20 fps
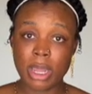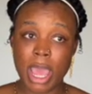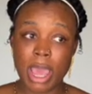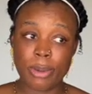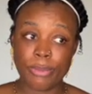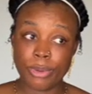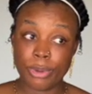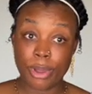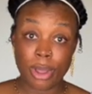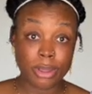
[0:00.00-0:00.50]

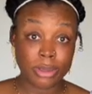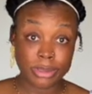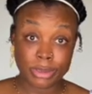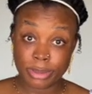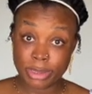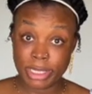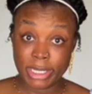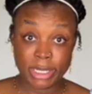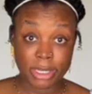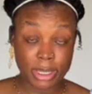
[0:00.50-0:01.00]
I will also
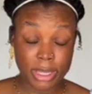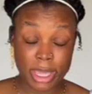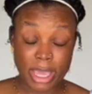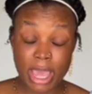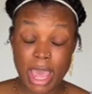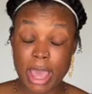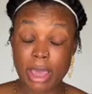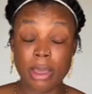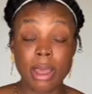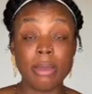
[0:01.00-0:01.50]
link,
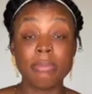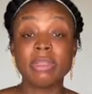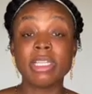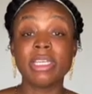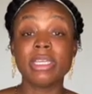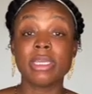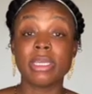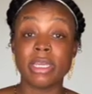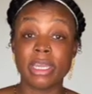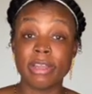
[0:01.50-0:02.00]
I'm
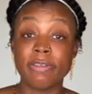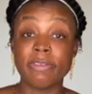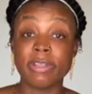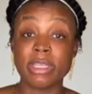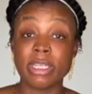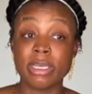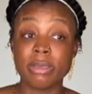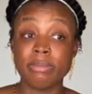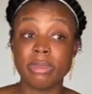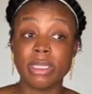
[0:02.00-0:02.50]
linking
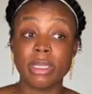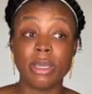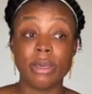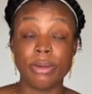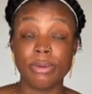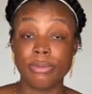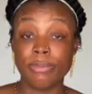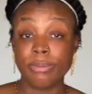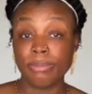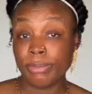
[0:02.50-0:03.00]
everything
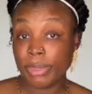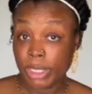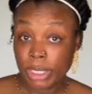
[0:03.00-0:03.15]
below